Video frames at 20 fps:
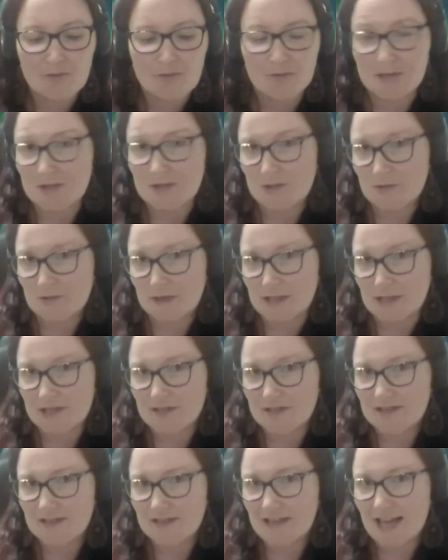once we're
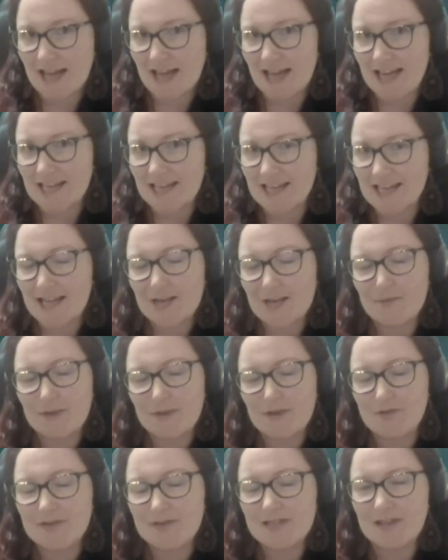finished. And that
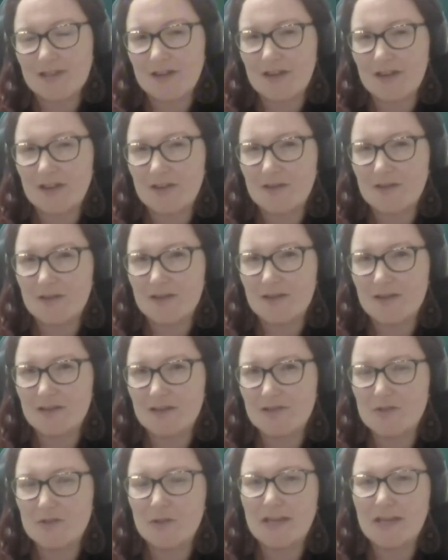we're also
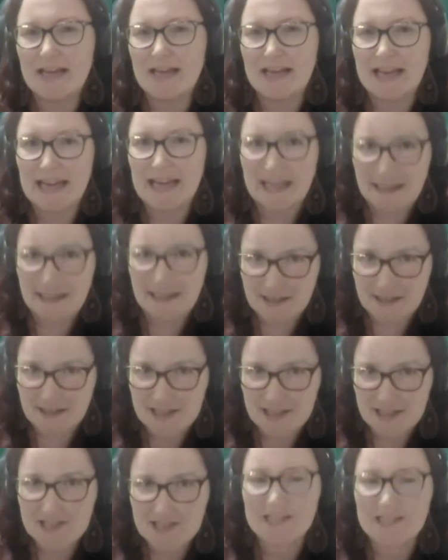talking in
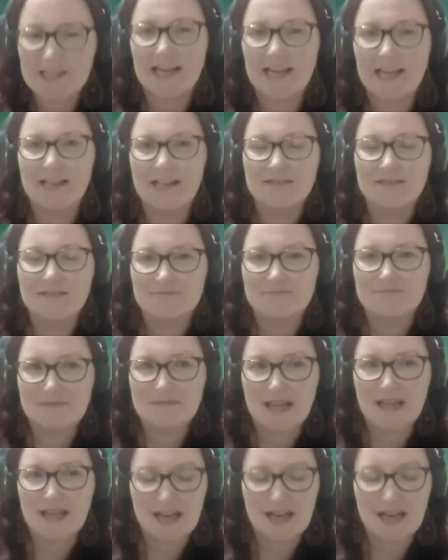English today,
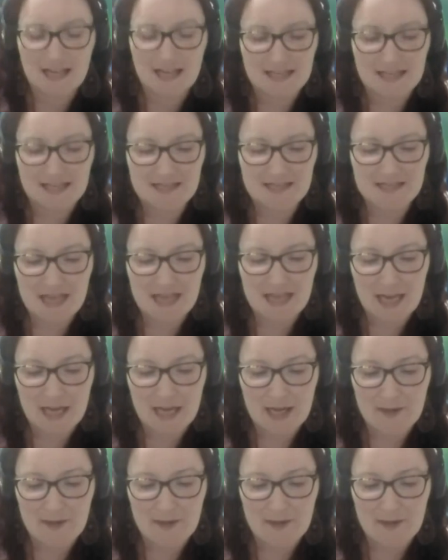and